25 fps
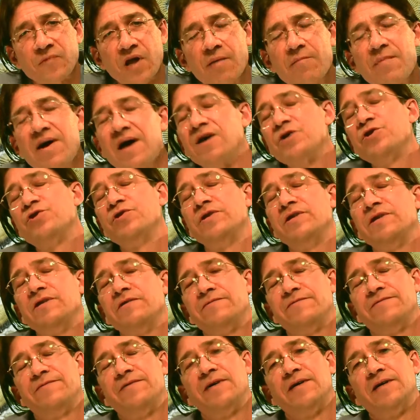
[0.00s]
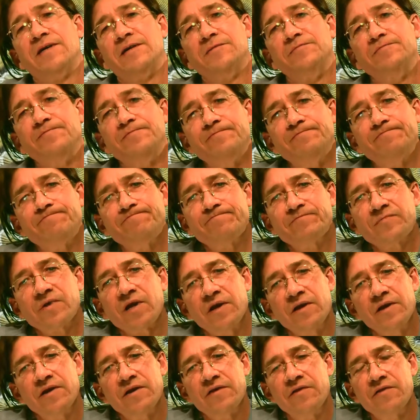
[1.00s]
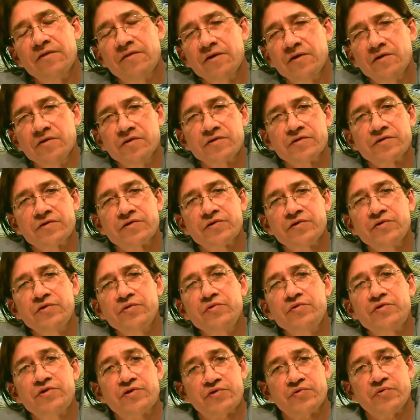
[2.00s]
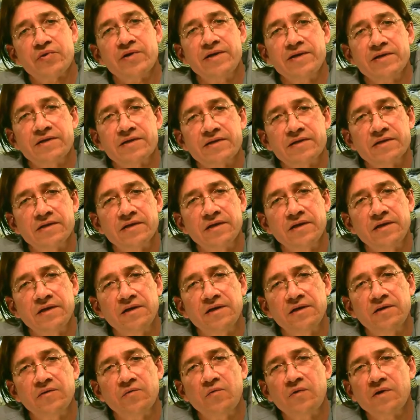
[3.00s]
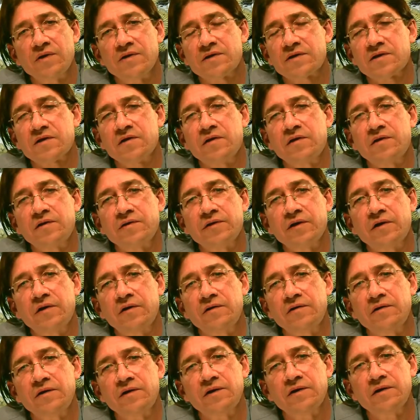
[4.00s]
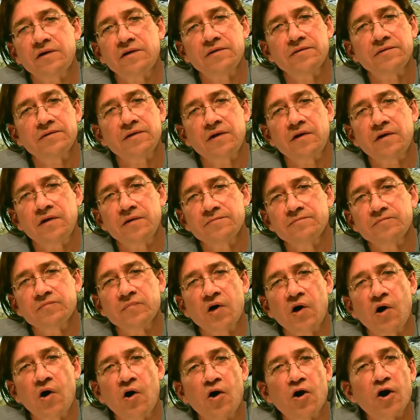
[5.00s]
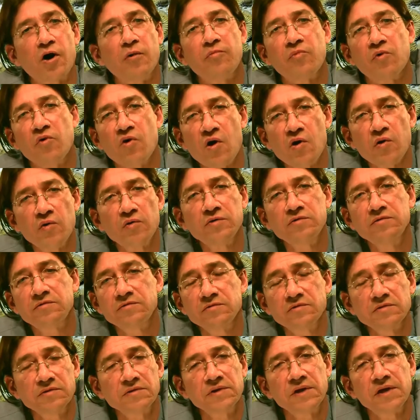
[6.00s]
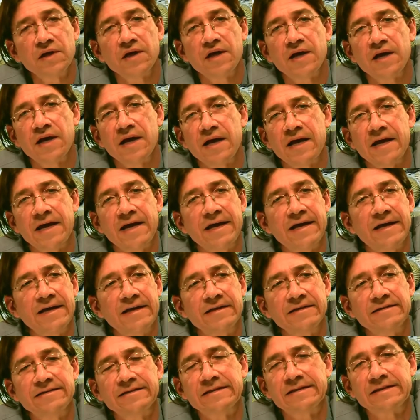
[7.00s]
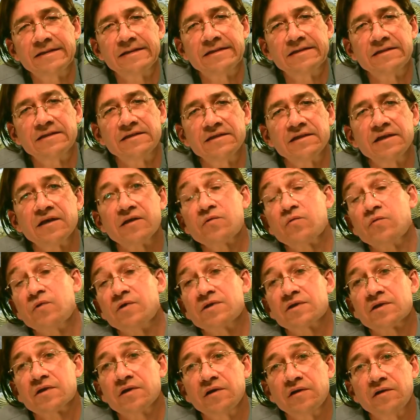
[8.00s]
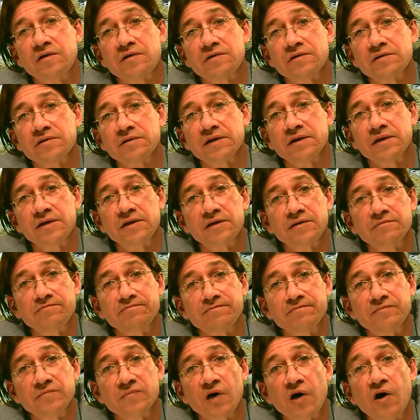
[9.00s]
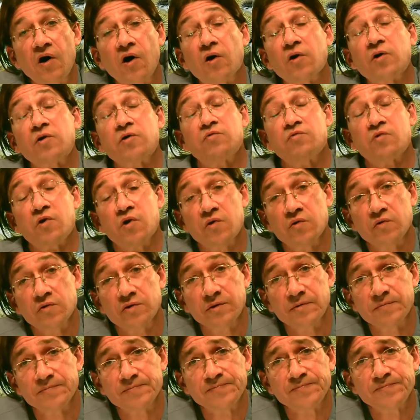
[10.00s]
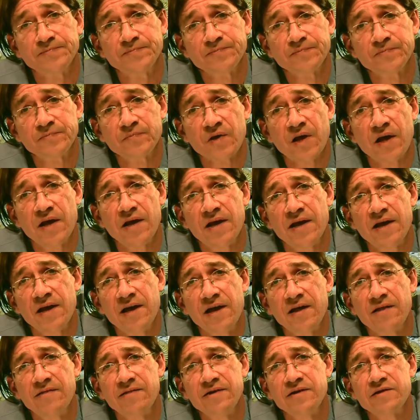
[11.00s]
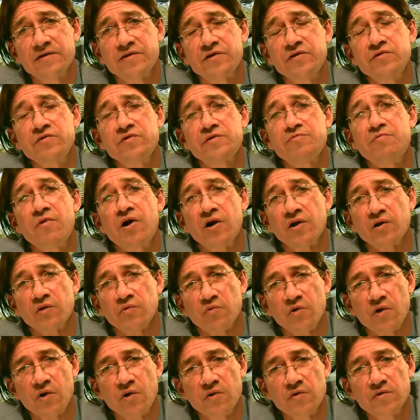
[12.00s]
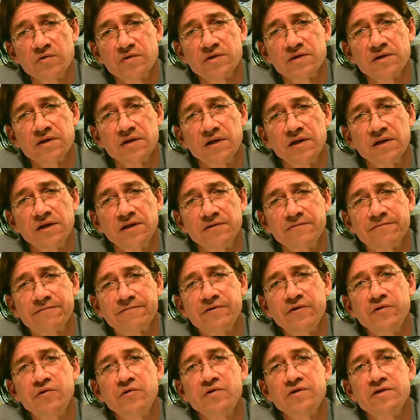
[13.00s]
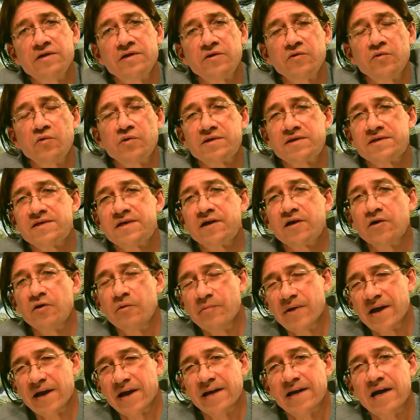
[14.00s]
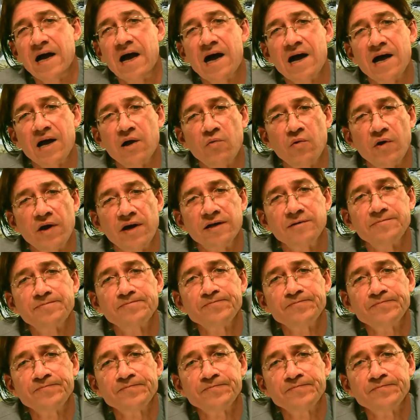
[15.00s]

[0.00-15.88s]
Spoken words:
Imagine if there's two streets. One's called Arm Road, and the other one's called Heart Road. And these two smaller roads fuse into a single main highway.